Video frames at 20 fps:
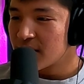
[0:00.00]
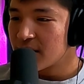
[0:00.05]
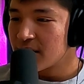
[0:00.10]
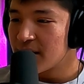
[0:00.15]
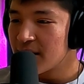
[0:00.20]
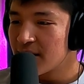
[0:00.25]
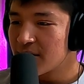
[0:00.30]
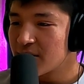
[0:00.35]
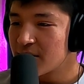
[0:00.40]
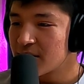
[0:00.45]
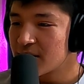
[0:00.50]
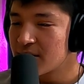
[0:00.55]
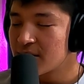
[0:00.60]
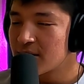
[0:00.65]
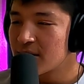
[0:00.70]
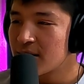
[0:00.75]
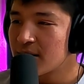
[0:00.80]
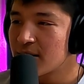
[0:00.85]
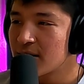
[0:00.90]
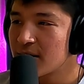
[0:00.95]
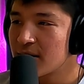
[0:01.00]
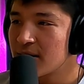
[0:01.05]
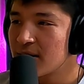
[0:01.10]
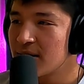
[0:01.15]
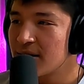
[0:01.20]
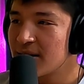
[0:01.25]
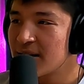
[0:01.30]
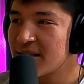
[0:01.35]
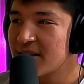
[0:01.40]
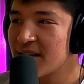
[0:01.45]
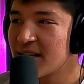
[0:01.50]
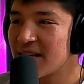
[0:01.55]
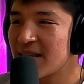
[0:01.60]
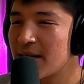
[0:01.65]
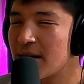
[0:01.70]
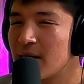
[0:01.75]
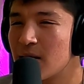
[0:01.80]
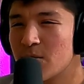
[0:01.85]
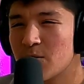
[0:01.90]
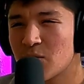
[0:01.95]
that's uh, that's like
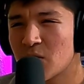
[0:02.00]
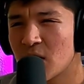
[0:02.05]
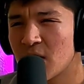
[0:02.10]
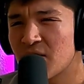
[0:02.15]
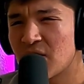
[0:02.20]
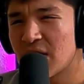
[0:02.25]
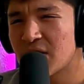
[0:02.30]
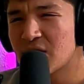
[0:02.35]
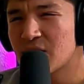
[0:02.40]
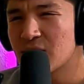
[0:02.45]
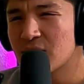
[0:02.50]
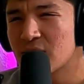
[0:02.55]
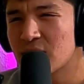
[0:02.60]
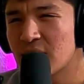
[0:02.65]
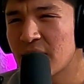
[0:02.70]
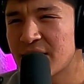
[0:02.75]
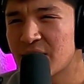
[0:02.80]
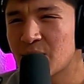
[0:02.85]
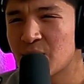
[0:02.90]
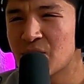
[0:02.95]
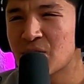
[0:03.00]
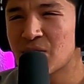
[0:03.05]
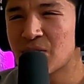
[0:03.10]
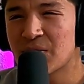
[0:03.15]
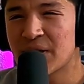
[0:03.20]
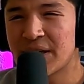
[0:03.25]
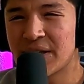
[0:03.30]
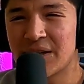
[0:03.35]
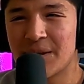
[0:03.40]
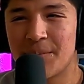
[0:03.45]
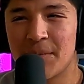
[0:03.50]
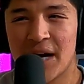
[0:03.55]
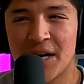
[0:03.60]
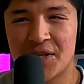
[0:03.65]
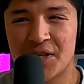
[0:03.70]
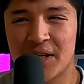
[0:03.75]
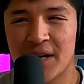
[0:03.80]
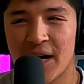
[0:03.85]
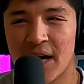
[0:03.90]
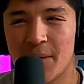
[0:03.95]
the improv. That's that's where like the
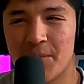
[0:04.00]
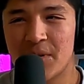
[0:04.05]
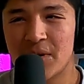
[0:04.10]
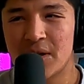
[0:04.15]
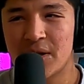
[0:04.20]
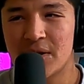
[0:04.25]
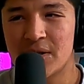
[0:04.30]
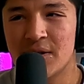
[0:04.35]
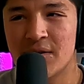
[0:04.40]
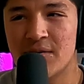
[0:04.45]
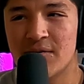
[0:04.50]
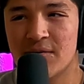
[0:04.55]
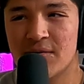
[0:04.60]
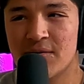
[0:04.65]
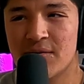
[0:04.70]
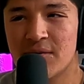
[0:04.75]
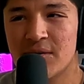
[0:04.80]
magic happens. Of